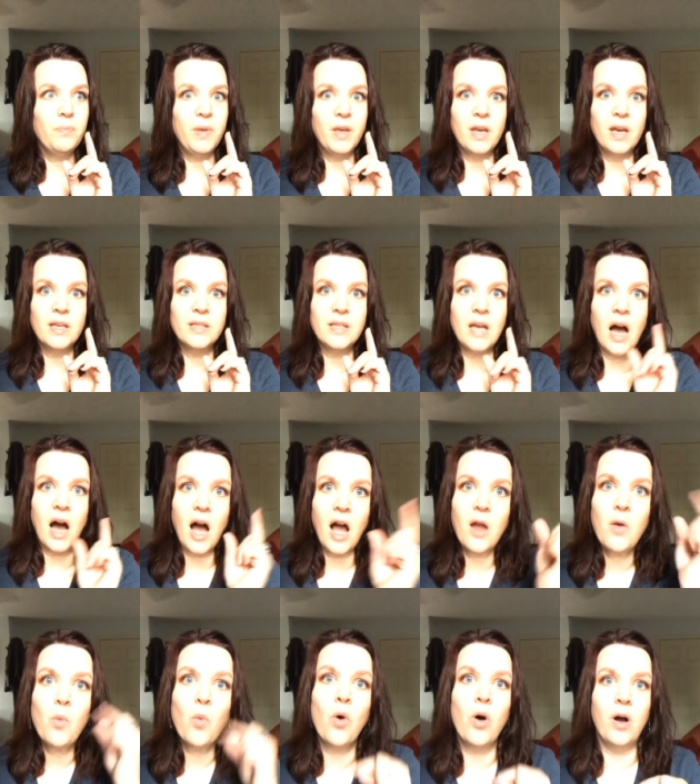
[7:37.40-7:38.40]
because
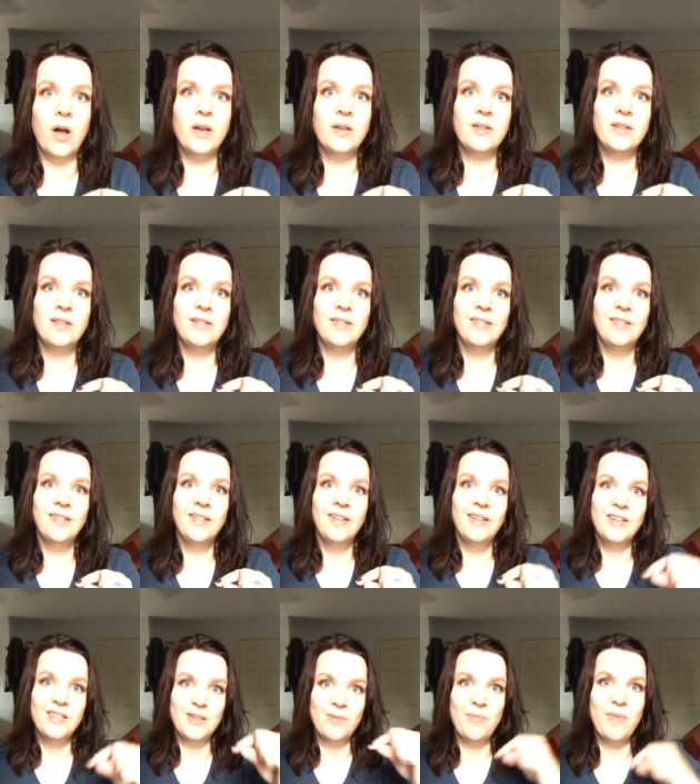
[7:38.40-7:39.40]
I want
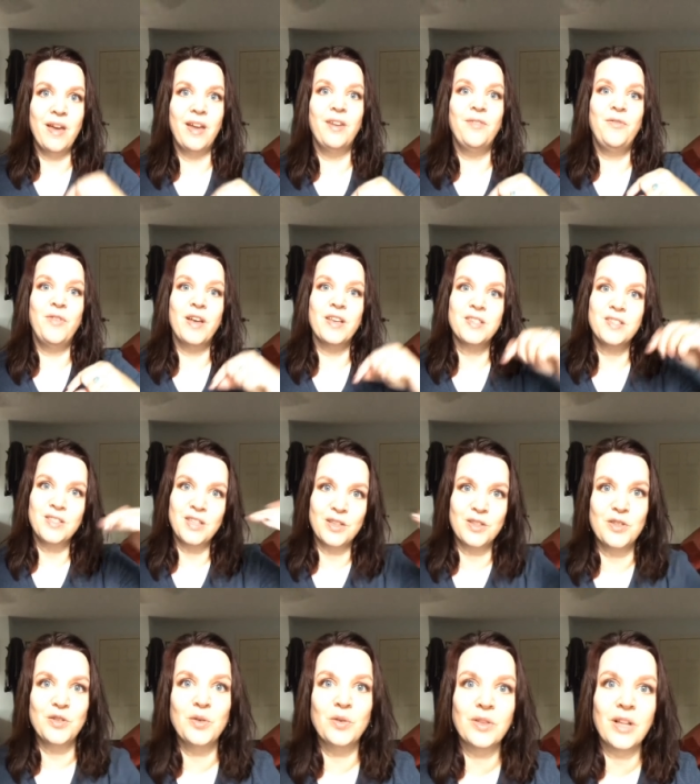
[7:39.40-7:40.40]
to manifest
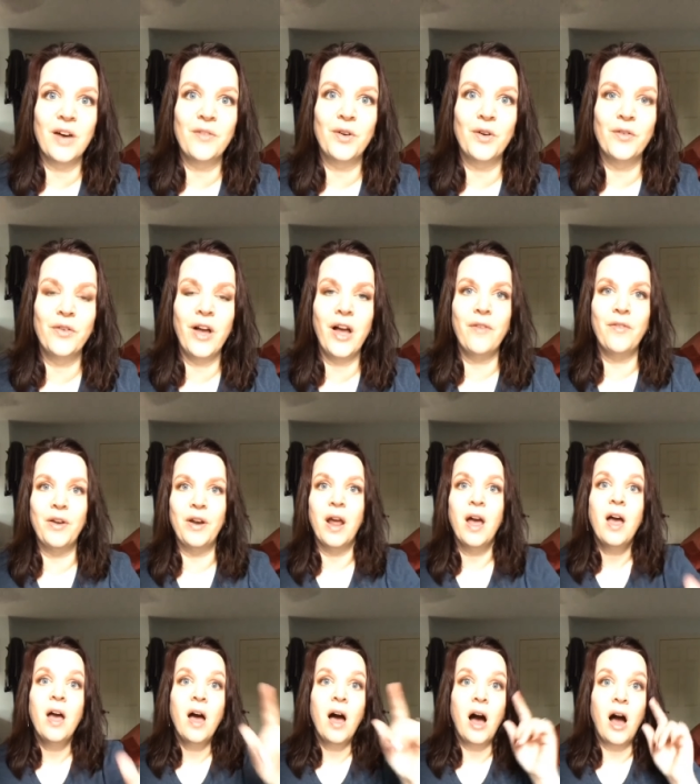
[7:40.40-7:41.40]
this new level of heaven.
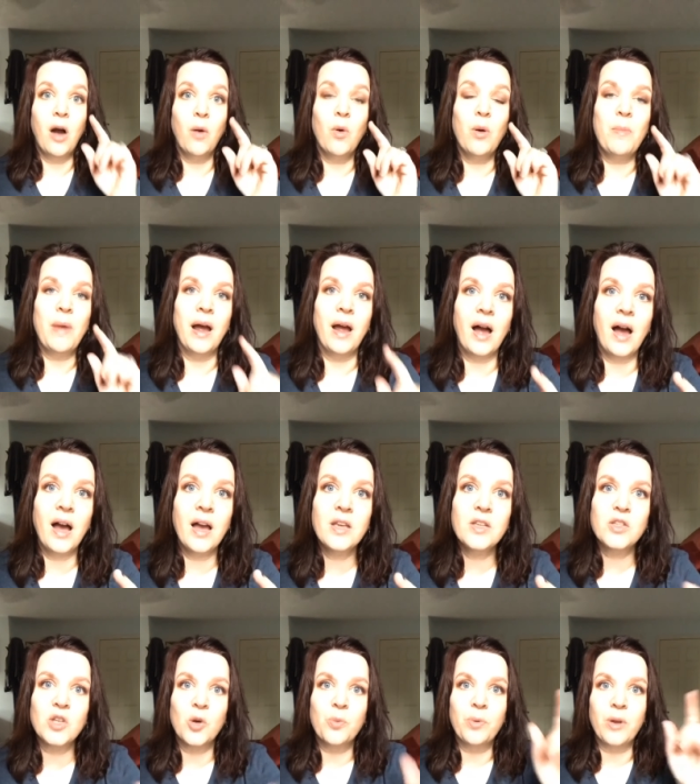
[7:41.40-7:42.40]
I want my
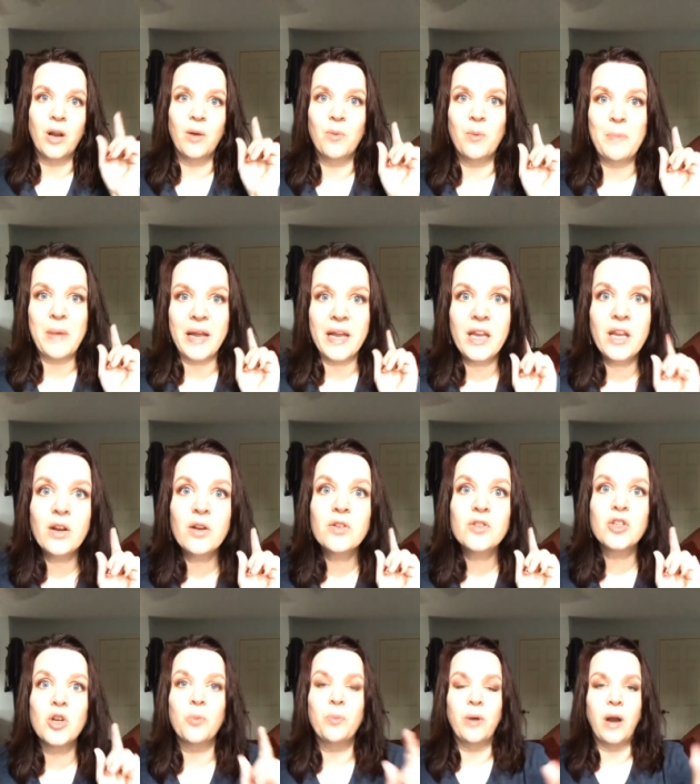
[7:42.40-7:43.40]
eyes open, I want my
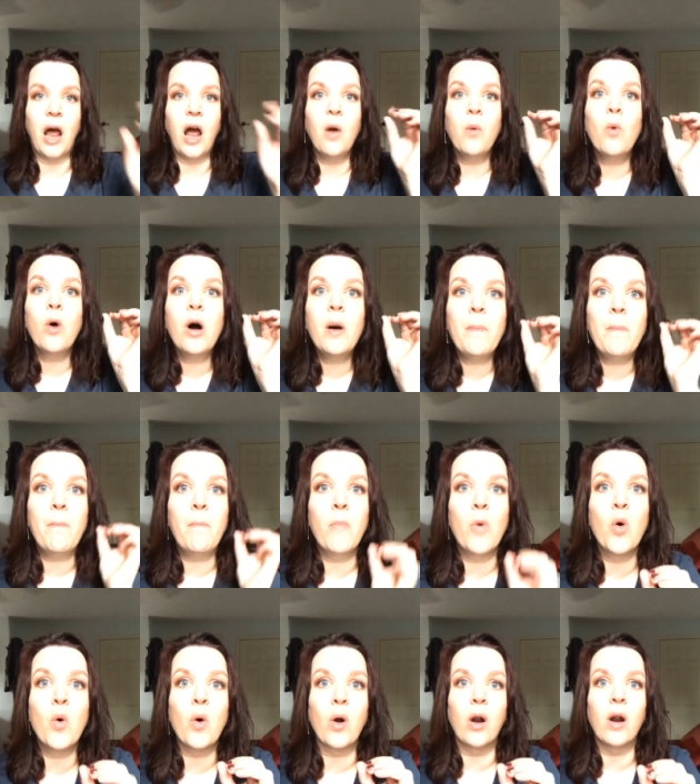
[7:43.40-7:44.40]
ears open, I want
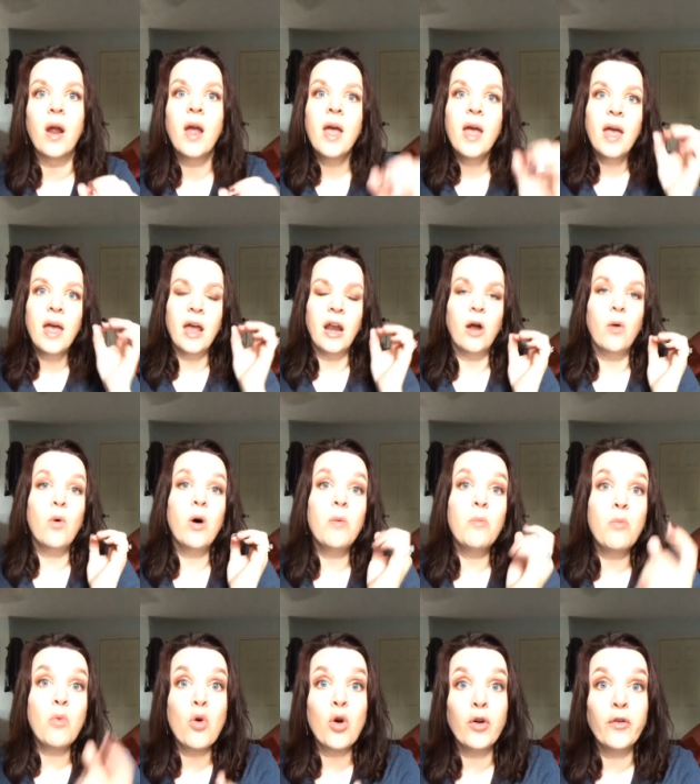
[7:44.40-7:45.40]
more, and I
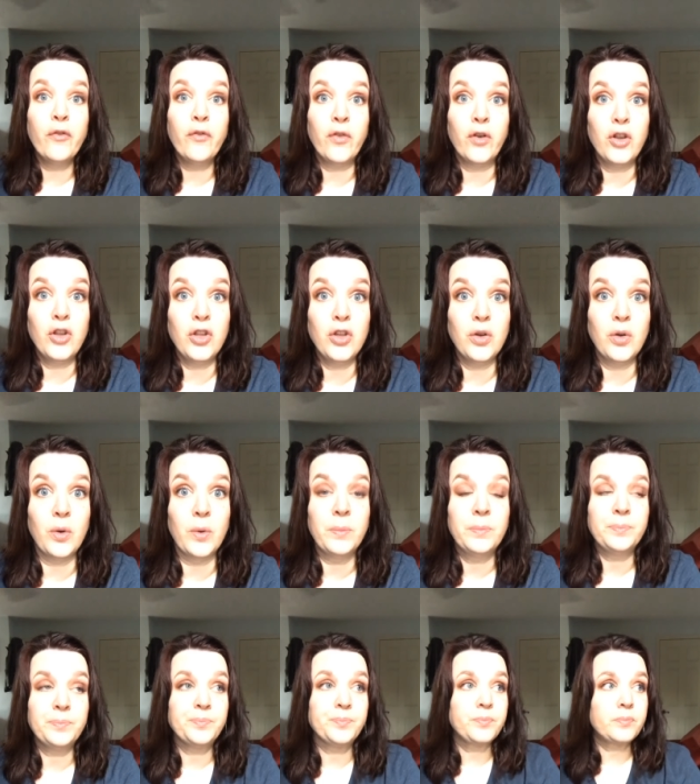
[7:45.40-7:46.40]
want more for you.